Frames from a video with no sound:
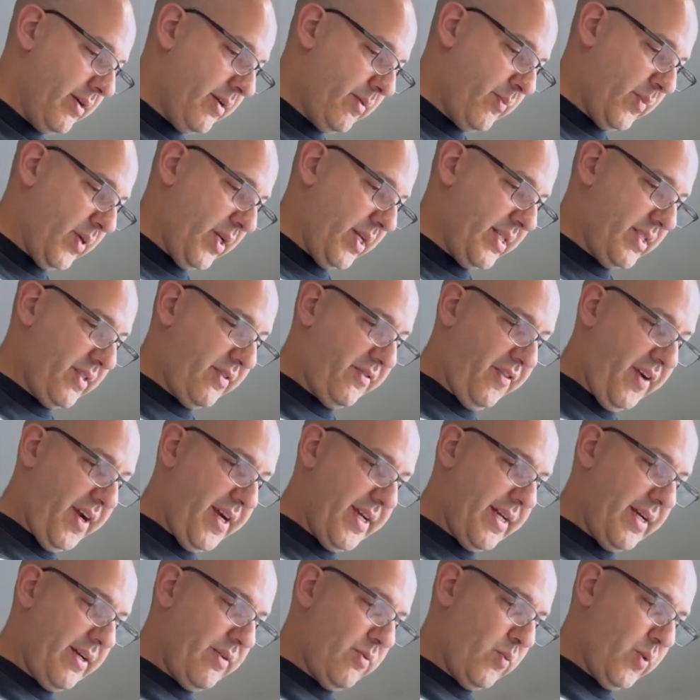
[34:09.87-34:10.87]
But let's
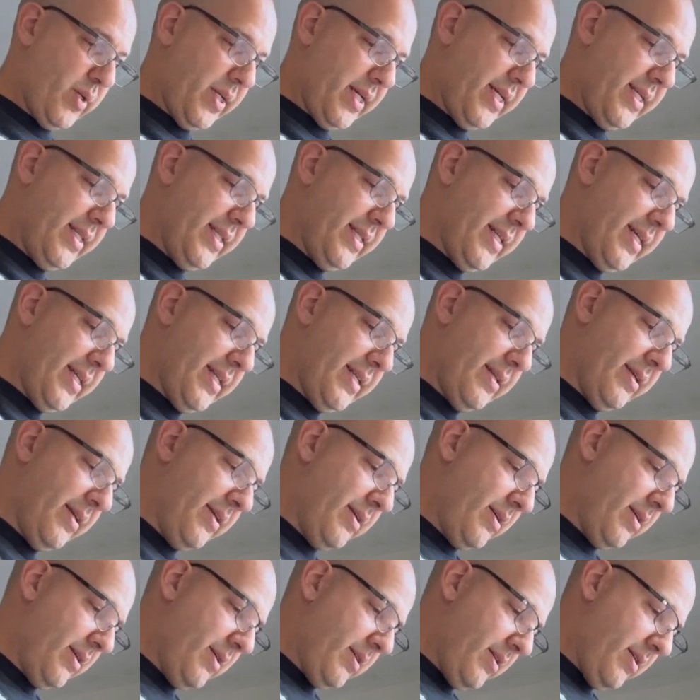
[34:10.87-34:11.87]
find out what he did
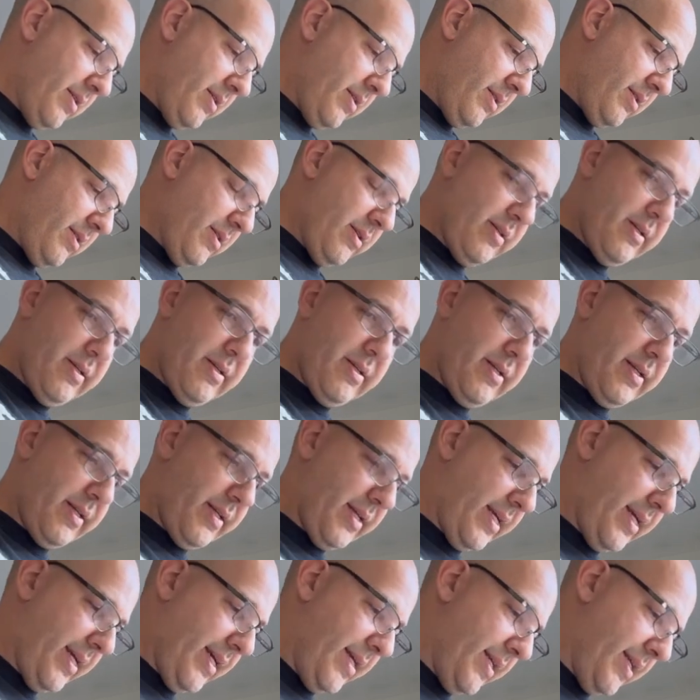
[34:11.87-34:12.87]

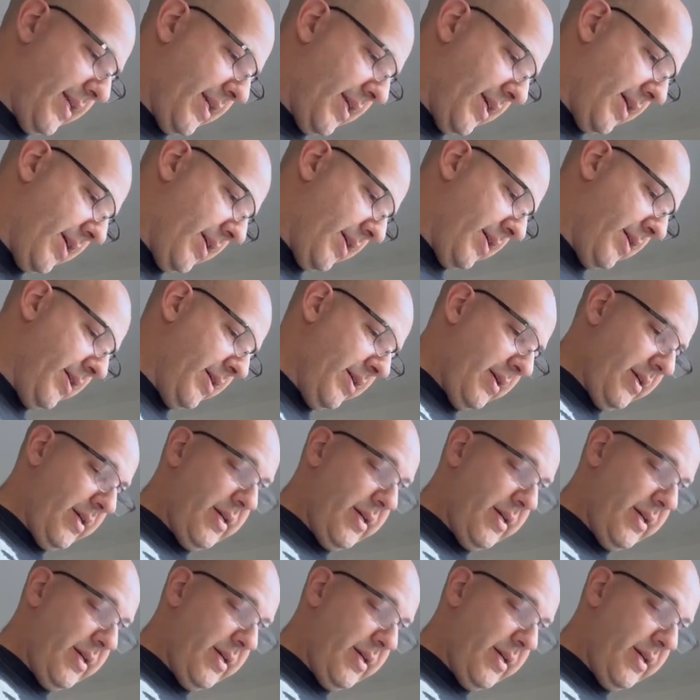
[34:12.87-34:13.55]
get in here.